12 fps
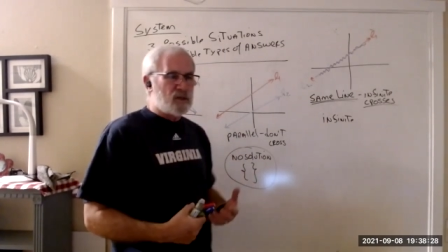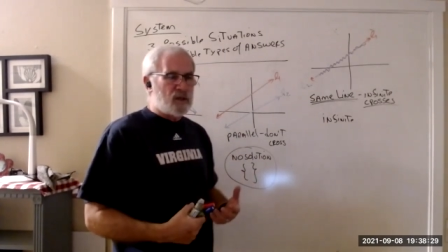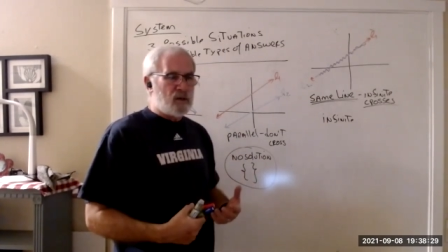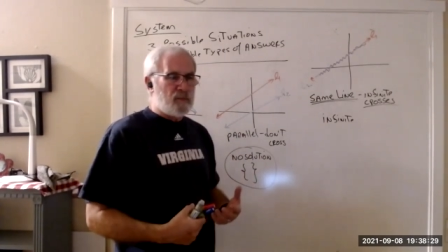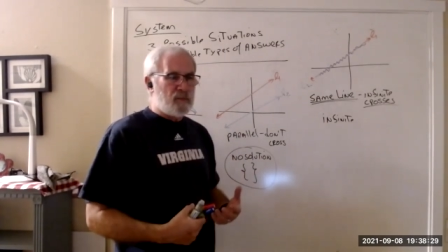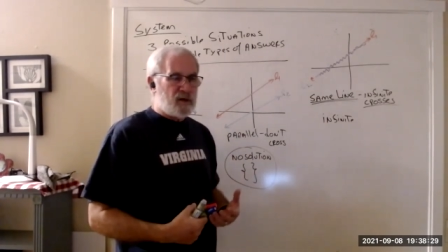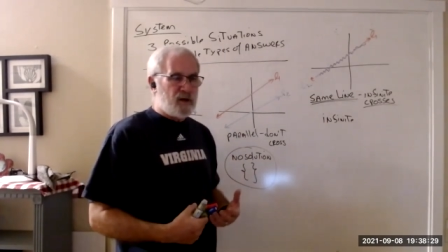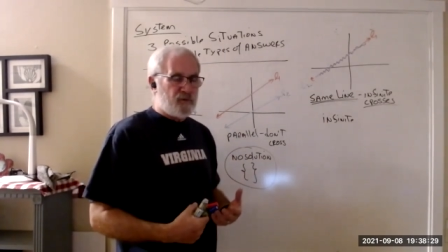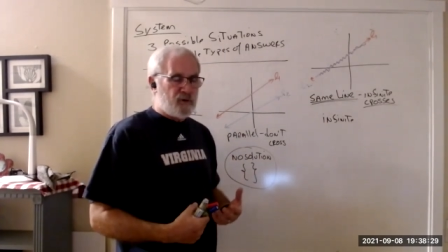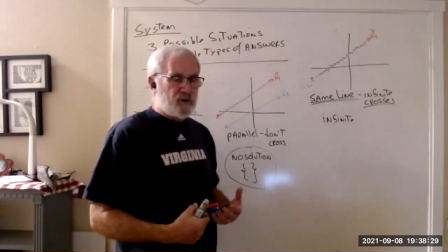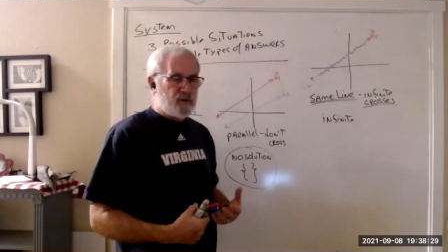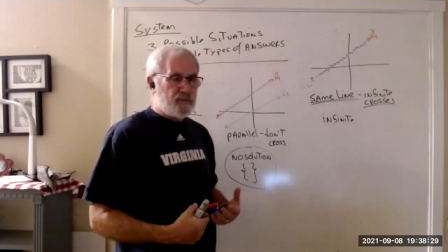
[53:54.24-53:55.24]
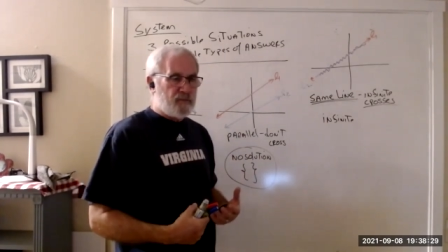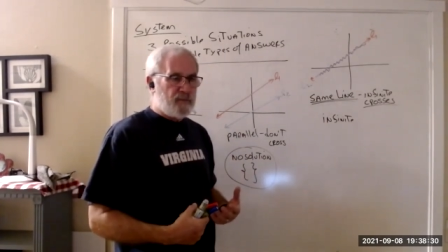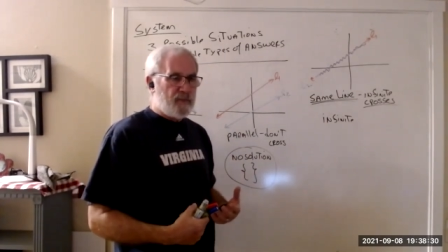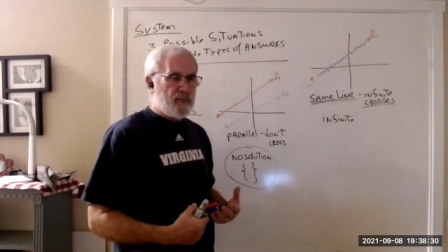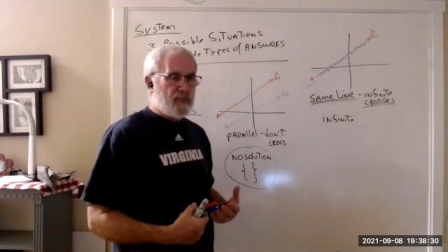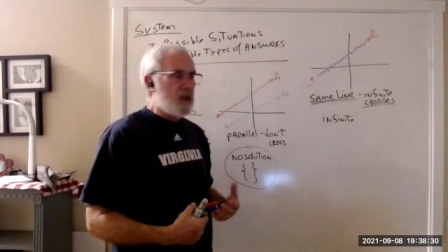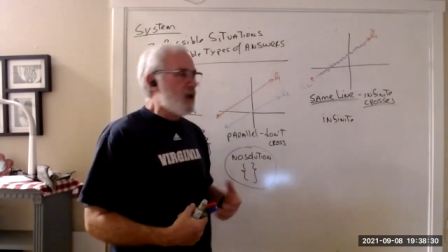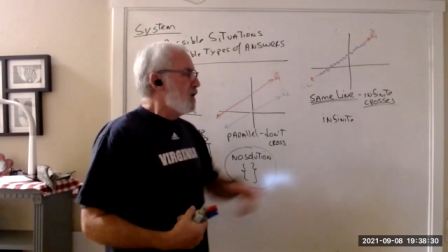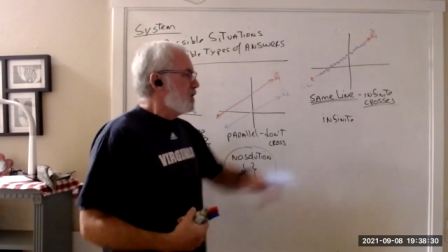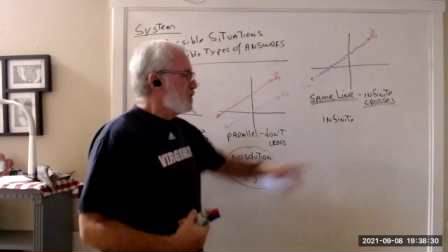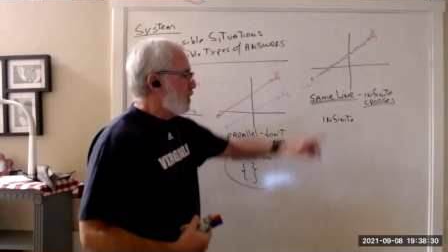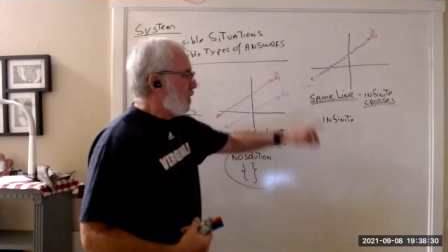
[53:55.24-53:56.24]
a little bit different.
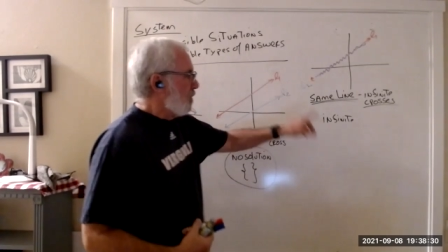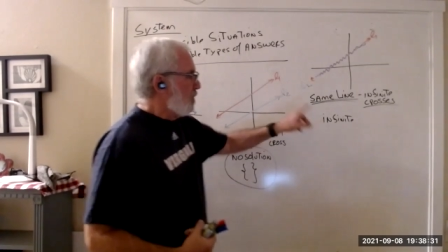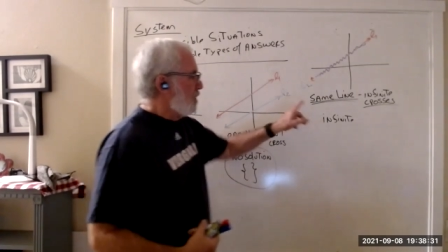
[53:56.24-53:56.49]
So